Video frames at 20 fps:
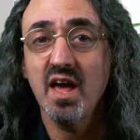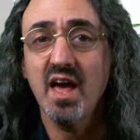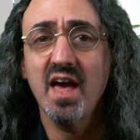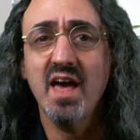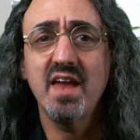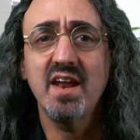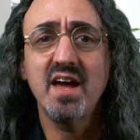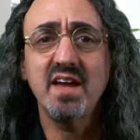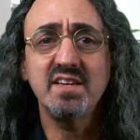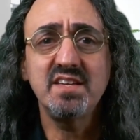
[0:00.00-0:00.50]

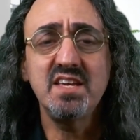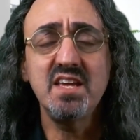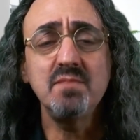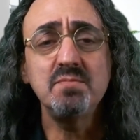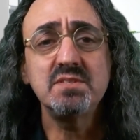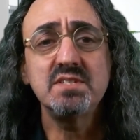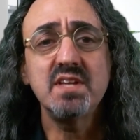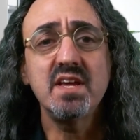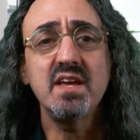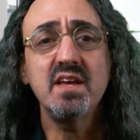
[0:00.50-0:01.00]
And I keep
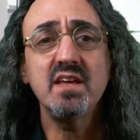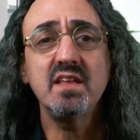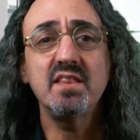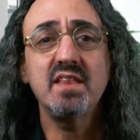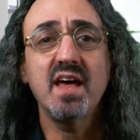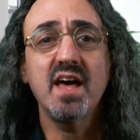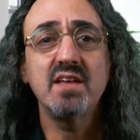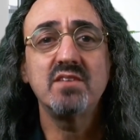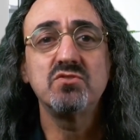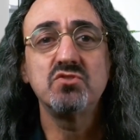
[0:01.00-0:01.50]
saying
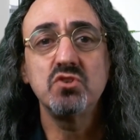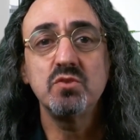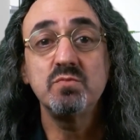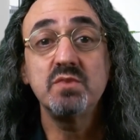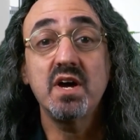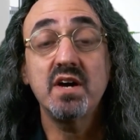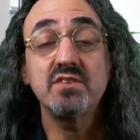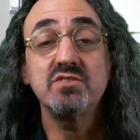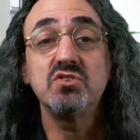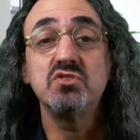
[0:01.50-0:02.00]
that Zoom
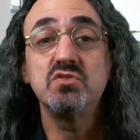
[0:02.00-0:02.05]
Docs